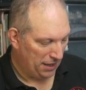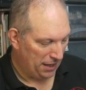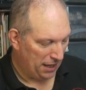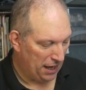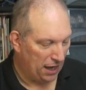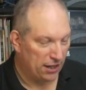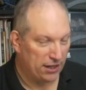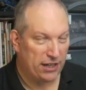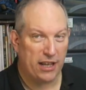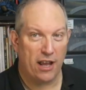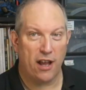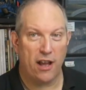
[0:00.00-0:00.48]

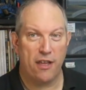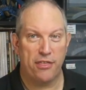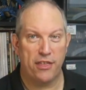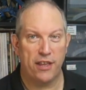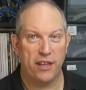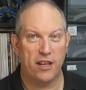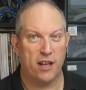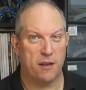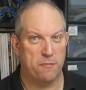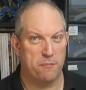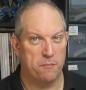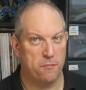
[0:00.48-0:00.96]
Only I
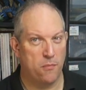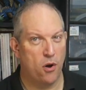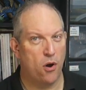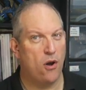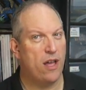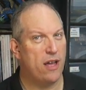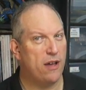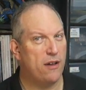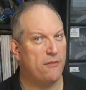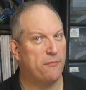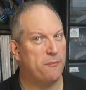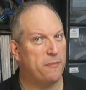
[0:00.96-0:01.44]
think I
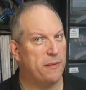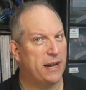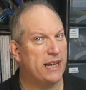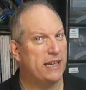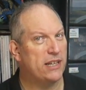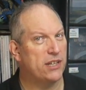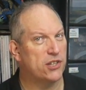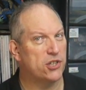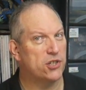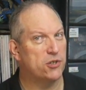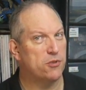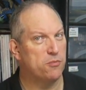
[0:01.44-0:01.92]
might have
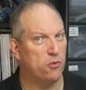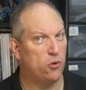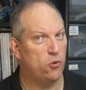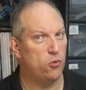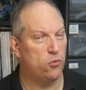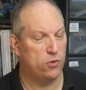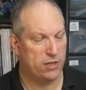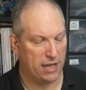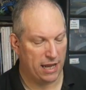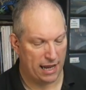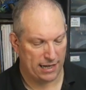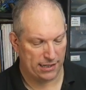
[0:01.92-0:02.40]
made a
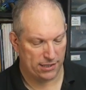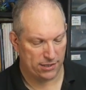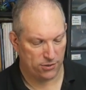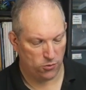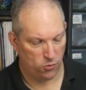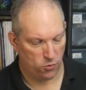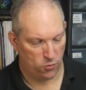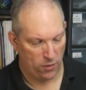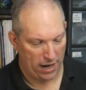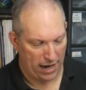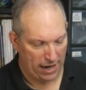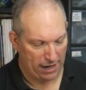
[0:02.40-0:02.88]
small
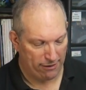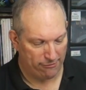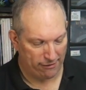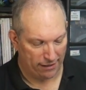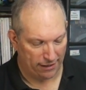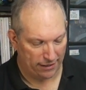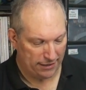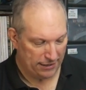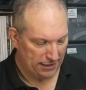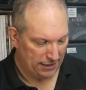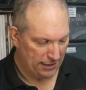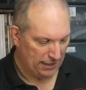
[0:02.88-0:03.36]
tactical error,